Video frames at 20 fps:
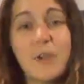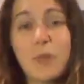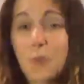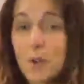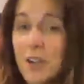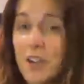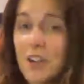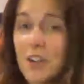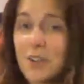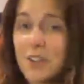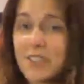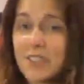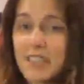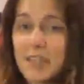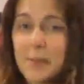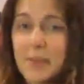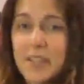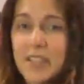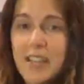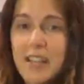Want to know what's
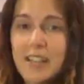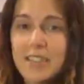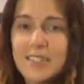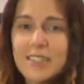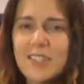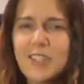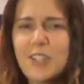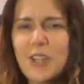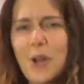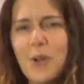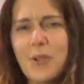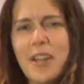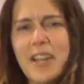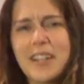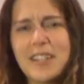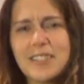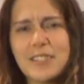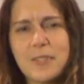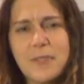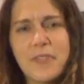coming next? Go
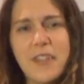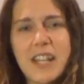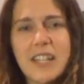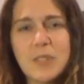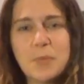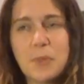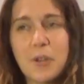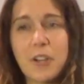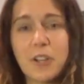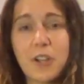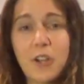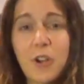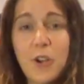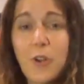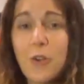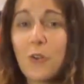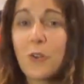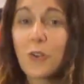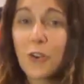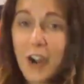like us on Facebook
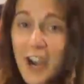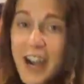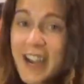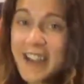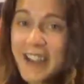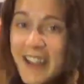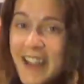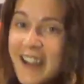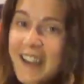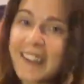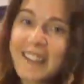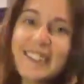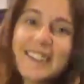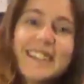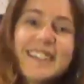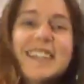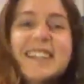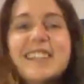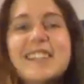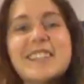right now.
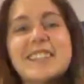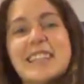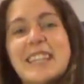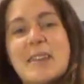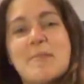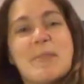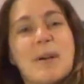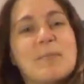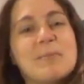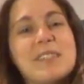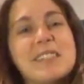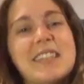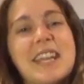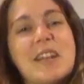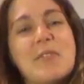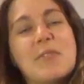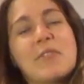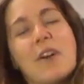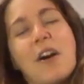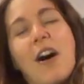You can keep up to
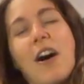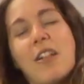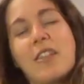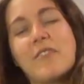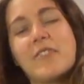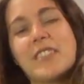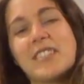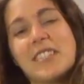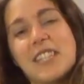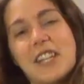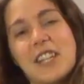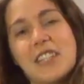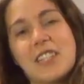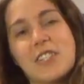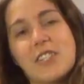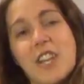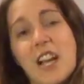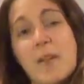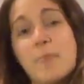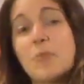date with all of us here at the
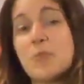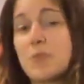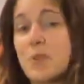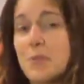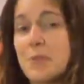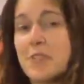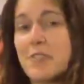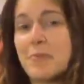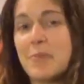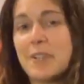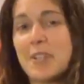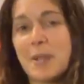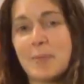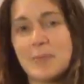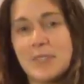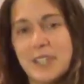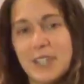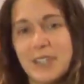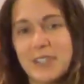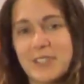shop and what we've been
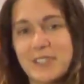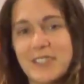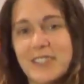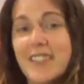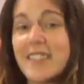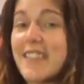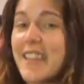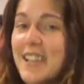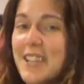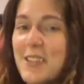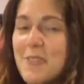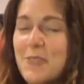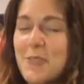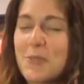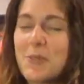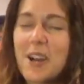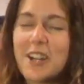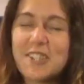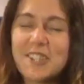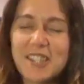up to. Thank you
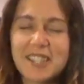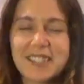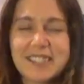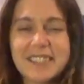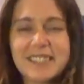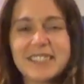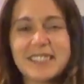for watching.